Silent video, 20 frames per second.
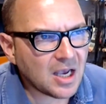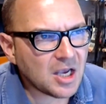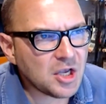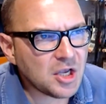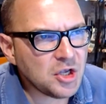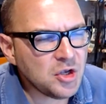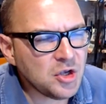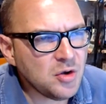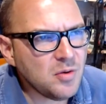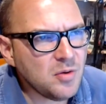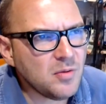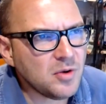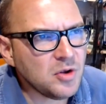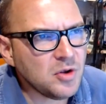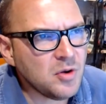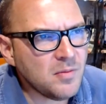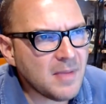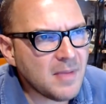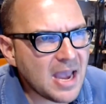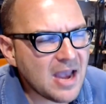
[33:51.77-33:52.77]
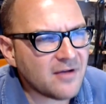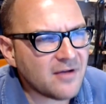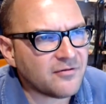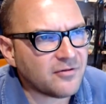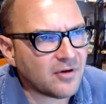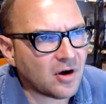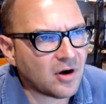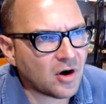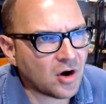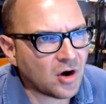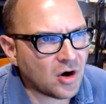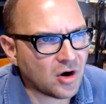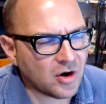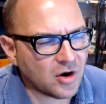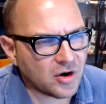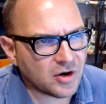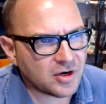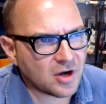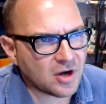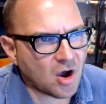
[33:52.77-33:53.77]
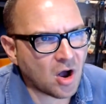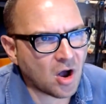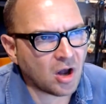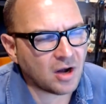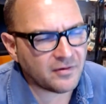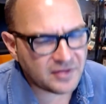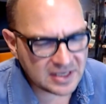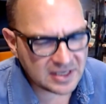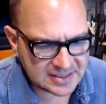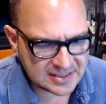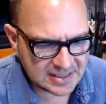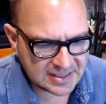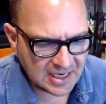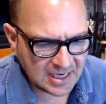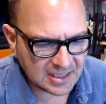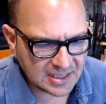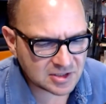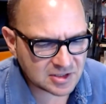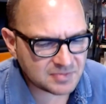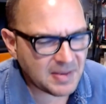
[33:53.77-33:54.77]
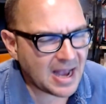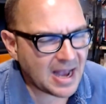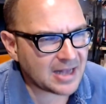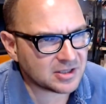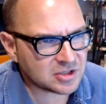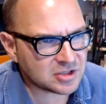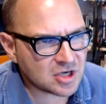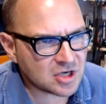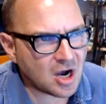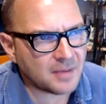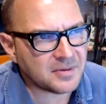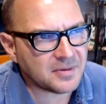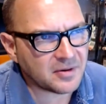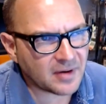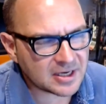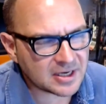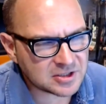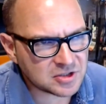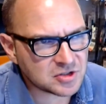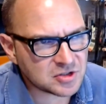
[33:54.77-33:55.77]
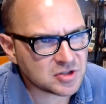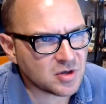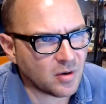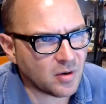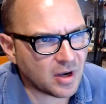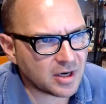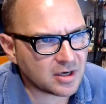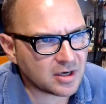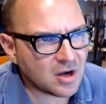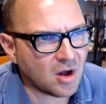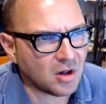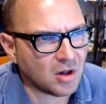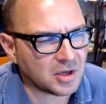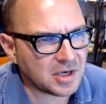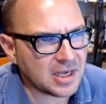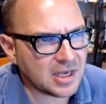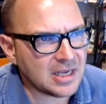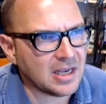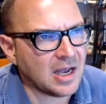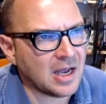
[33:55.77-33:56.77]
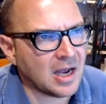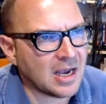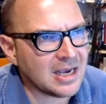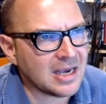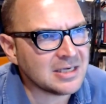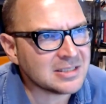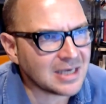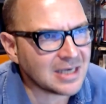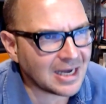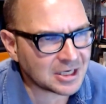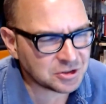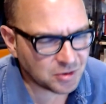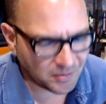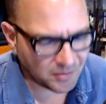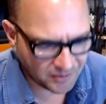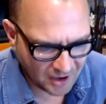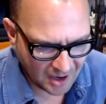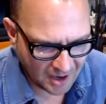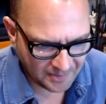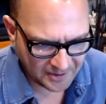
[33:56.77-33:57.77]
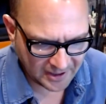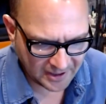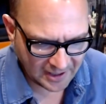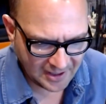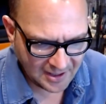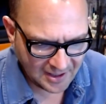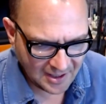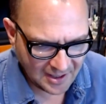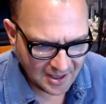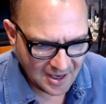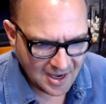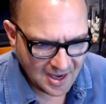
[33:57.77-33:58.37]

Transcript: you may have heard all of these things, patents, copyrights, and so on, called intellectual property.